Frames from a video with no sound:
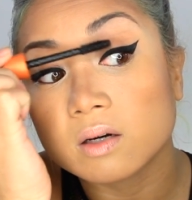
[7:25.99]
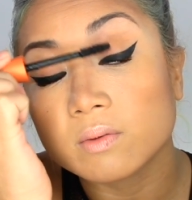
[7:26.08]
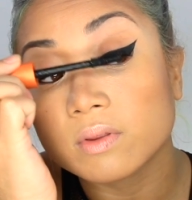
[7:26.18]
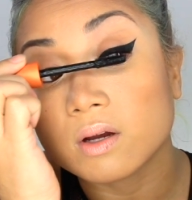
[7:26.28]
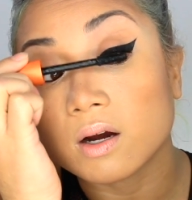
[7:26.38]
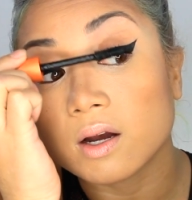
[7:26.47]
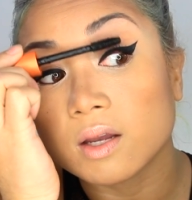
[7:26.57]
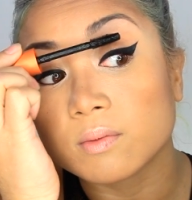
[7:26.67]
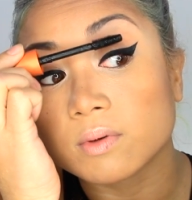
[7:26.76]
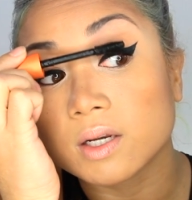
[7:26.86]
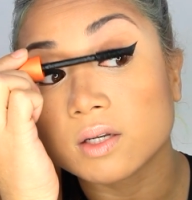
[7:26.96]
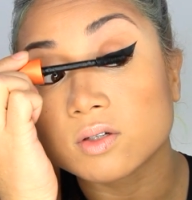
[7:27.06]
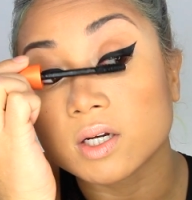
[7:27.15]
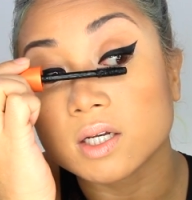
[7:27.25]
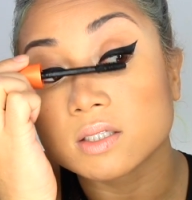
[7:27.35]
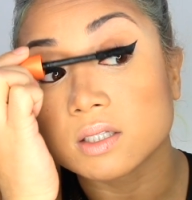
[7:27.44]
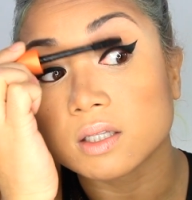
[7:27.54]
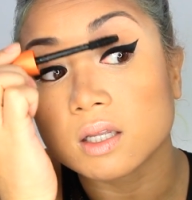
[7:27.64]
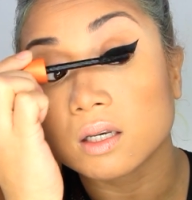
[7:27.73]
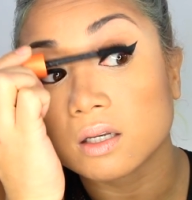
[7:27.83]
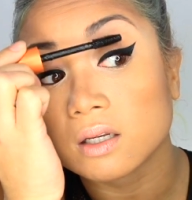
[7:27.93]
with Kai, we were getting drinks, and
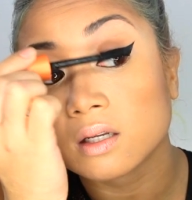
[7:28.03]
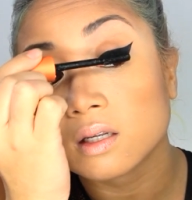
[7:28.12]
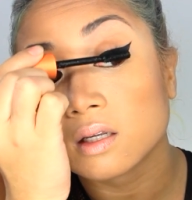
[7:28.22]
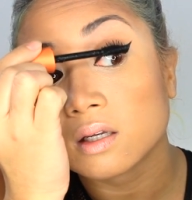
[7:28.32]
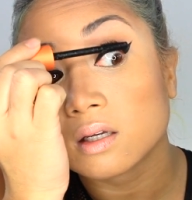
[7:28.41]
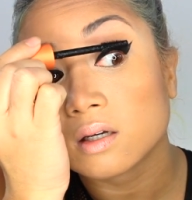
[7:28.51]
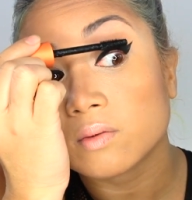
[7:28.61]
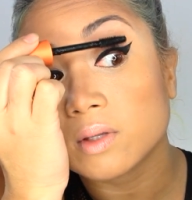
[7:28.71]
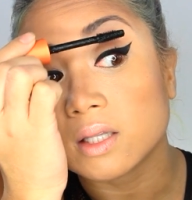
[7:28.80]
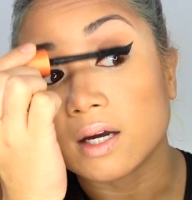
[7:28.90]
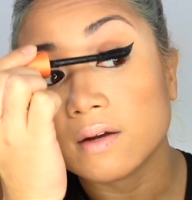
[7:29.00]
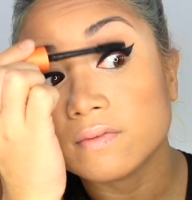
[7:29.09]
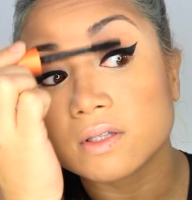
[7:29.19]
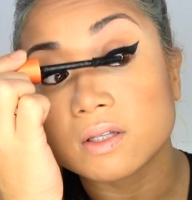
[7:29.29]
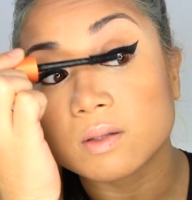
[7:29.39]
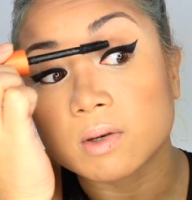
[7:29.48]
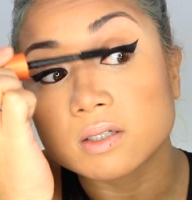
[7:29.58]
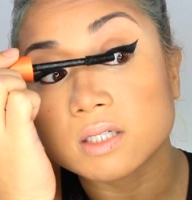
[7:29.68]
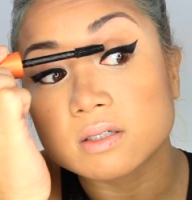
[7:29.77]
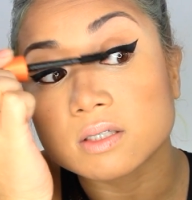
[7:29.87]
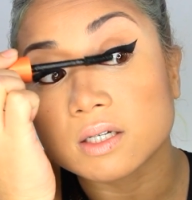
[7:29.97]
then we left, and then the
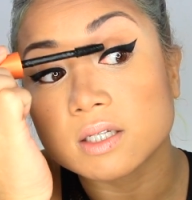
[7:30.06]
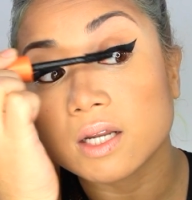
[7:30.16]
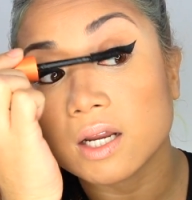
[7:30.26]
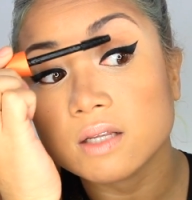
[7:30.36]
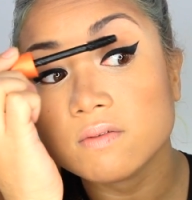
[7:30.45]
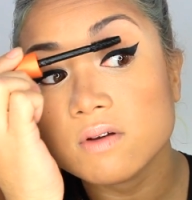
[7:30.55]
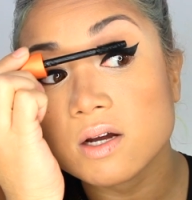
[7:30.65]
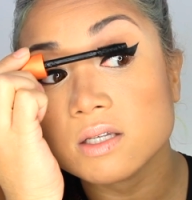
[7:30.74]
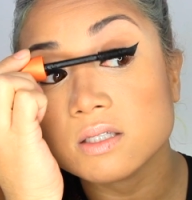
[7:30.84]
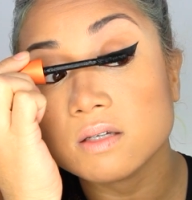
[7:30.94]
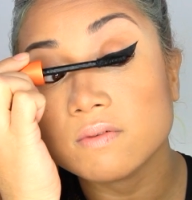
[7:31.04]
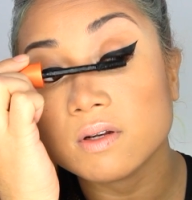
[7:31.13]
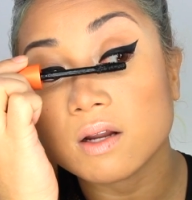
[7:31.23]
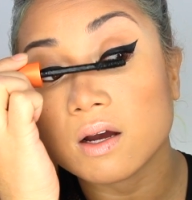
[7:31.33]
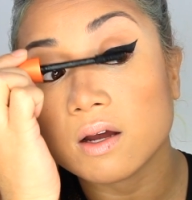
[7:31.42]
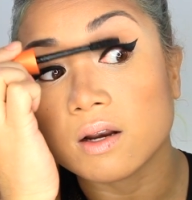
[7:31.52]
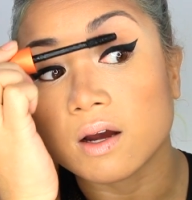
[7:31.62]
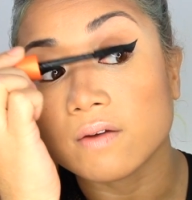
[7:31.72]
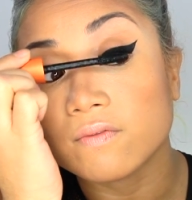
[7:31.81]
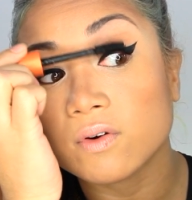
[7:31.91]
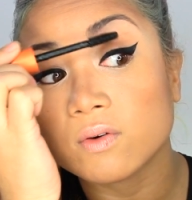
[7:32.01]
bartender's like, did any of you guys leave an
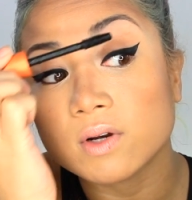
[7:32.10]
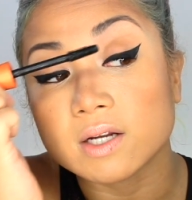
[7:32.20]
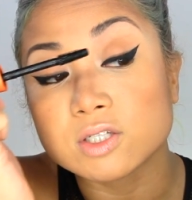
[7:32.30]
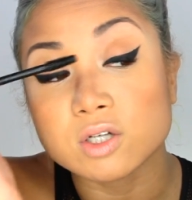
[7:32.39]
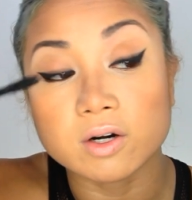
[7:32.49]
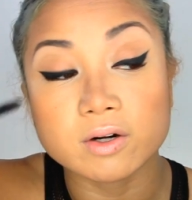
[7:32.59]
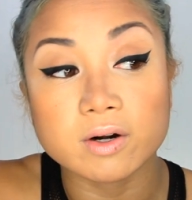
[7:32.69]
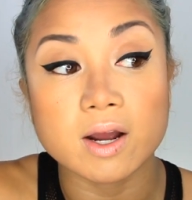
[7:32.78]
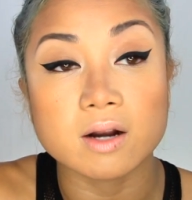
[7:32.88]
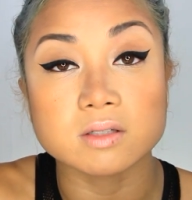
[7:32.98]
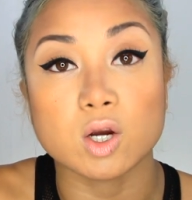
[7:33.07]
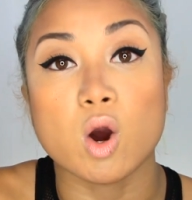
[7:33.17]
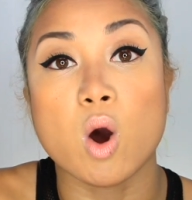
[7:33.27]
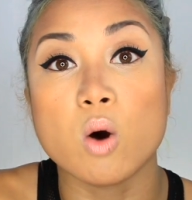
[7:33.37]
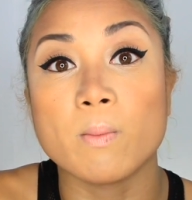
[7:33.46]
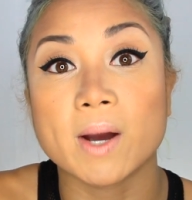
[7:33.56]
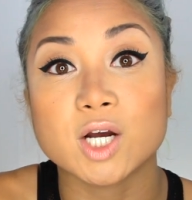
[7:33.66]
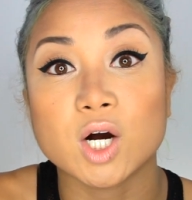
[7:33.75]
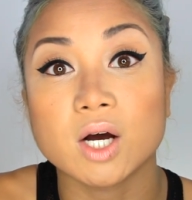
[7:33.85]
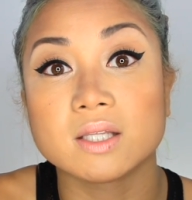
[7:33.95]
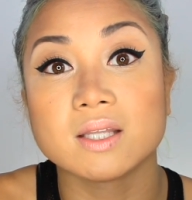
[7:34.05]
iPhone? And I saw it in her hand. I was like, oh my
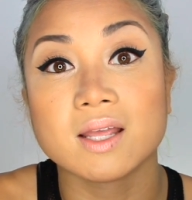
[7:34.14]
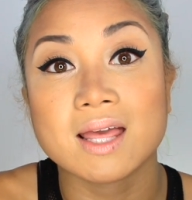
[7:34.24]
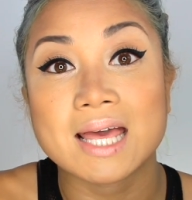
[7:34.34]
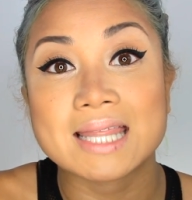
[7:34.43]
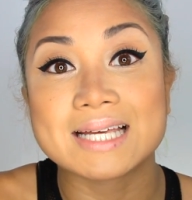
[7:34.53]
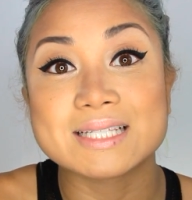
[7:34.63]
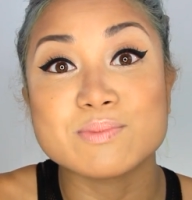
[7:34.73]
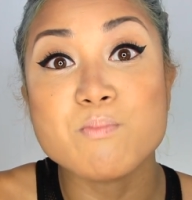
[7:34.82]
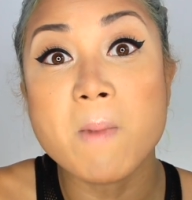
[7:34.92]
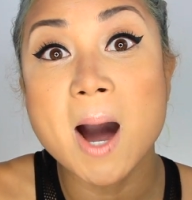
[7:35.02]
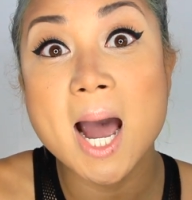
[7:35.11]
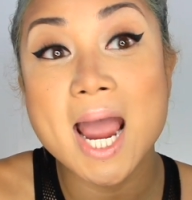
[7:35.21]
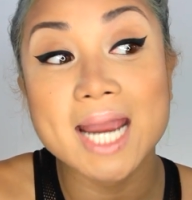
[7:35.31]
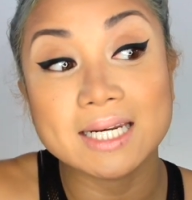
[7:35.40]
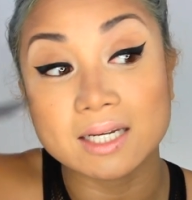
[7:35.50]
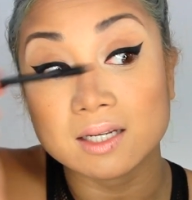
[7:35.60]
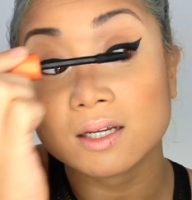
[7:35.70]
god, that's mine.